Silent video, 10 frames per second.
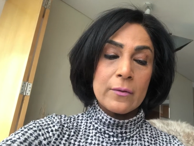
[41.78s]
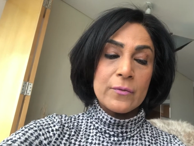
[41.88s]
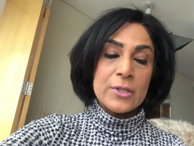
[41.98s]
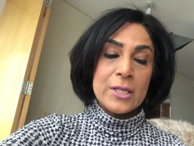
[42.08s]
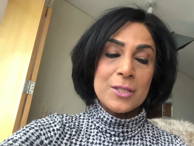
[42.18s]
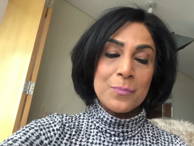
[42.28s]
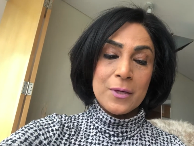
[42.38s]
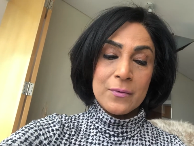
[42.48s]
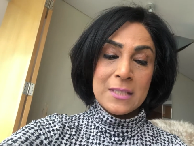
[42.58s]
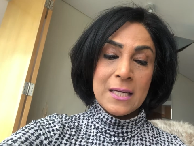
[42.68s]
which has
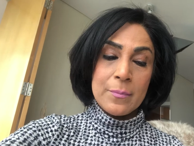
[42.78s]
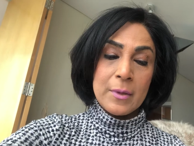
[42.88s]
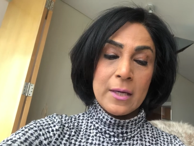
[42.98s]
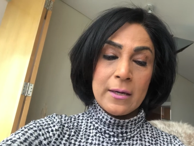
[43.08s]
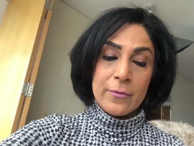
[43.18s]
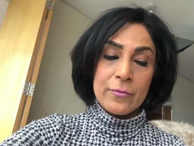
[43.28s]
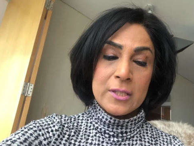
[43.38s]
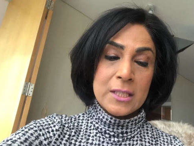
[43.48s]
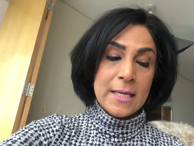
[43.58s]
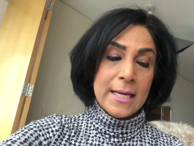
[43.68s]
previously been
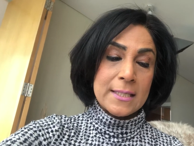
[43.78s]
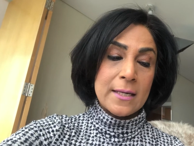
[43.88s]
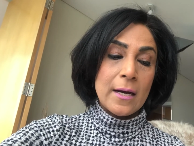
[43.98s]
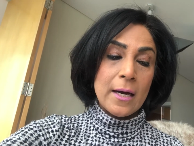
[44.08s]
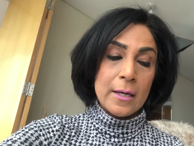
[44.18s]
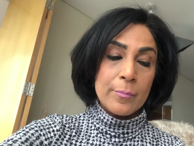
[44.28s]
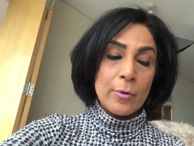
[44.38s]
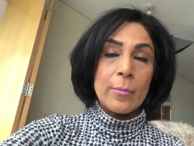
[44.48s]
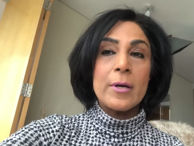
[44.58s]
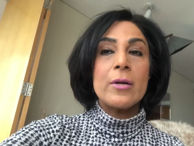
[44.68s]
referenced as an
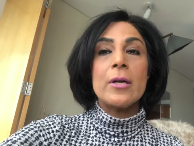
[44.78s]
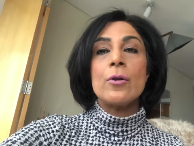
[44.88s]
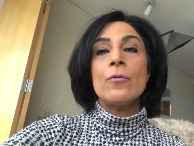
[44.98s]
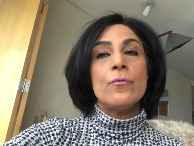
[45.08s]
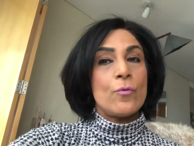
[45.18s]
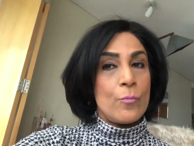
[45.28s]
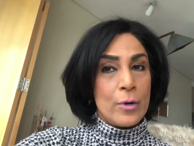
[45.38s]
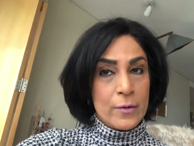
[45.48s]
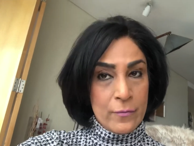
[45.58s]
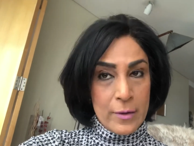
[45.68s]
unemployment rate of
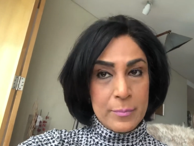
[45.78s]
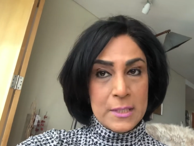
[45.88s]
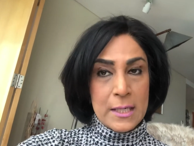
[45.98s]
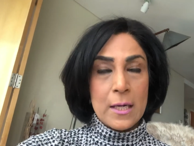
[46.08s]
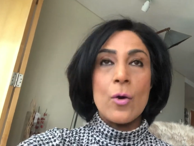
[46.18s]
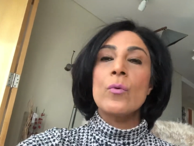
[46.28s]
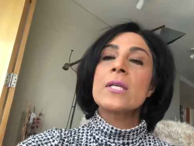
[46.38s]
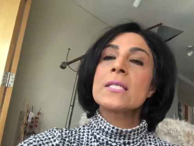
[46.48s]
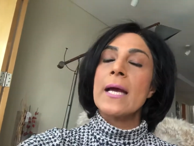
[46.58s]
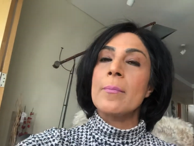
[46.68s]
4.5%. Now, what
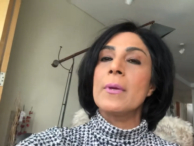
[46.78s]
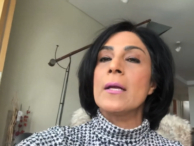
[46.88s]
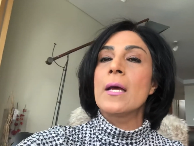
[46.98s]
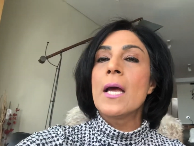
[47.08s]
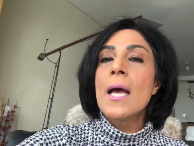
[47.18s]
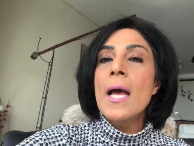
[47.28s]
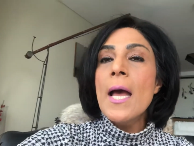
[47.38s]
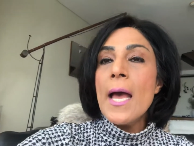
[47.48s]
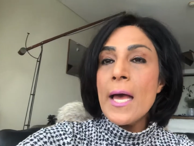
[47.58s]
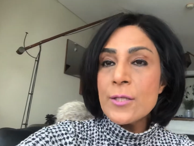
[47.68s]
does that mean?
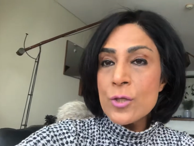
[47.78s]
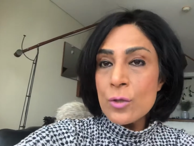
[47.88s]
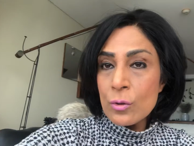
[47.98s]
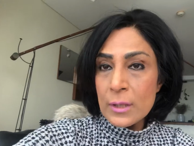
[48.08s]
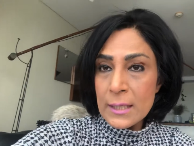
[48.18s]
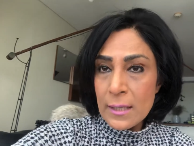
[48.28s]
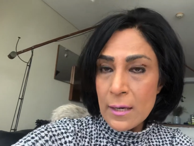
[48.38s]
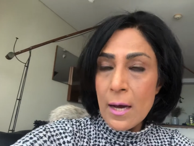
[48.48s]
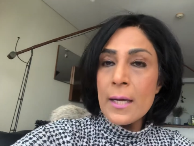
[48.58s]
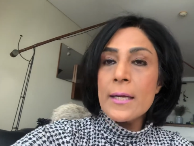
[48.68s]
As you know that
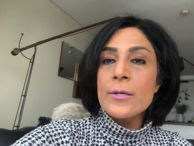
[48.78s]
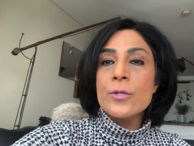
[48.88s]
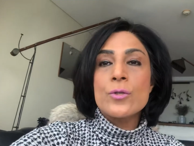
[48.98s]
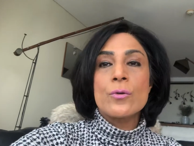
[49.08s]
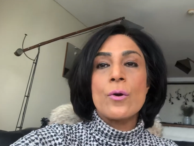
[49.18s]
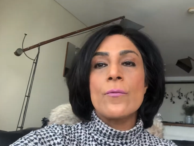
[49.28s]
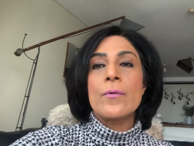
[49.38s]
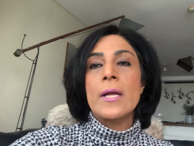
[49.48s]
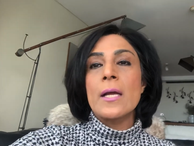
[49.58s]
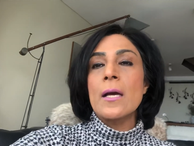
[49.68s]
there are lenders who are
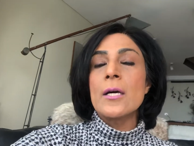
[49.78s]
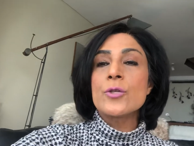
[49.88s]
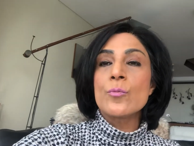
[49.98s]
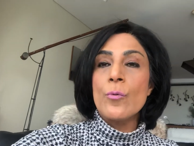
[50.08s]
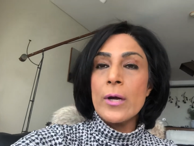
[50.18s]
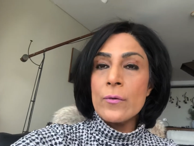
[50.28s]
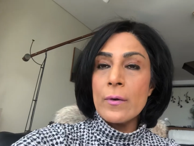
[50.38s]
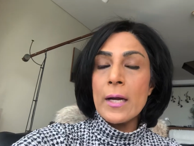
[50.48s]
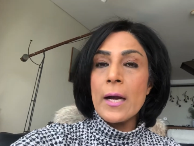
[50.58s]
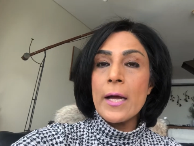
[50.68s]
offering
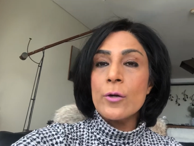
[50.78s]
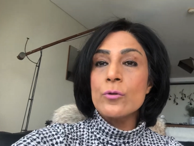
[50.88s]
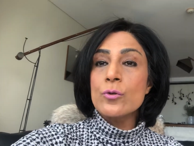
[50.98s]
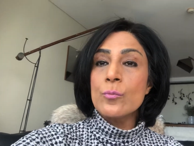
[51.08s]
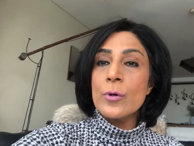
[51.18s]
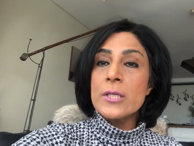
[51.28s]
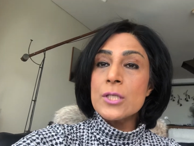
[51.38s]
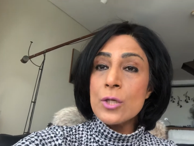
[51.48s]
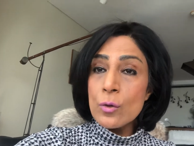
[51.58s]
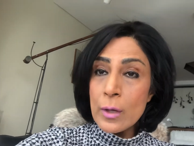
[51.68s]
2.19 or
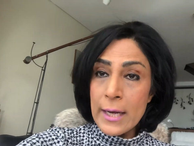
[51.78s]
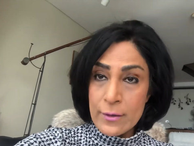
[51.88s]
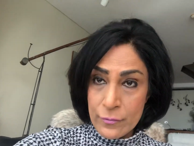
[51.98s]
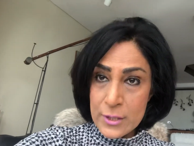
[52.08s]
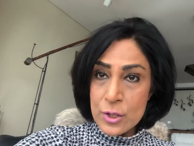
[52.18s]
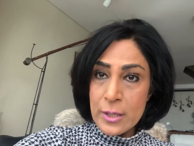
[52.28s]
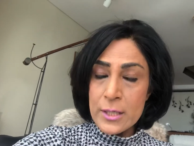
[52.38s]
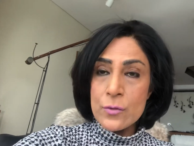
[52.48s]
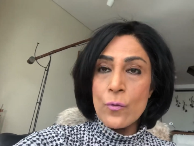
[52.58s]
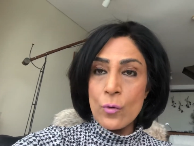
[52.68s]
2.09 fixed
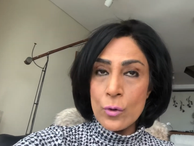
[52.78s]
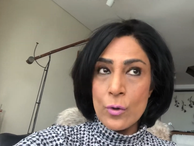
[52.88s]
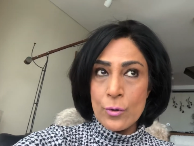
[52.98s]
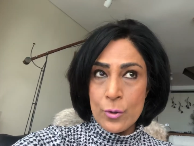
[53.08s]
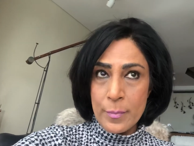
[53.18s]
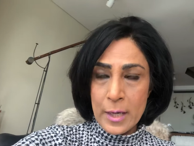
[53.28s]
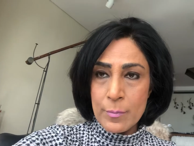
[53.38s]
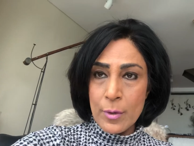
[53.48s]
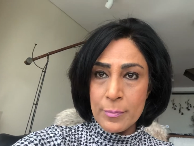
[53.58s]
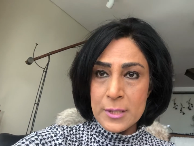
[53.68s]
rates for
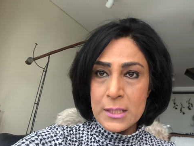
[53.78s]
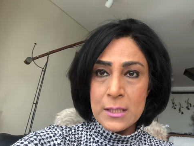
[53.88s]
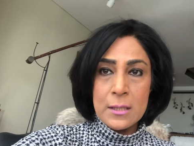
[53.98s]
owner-occupied property.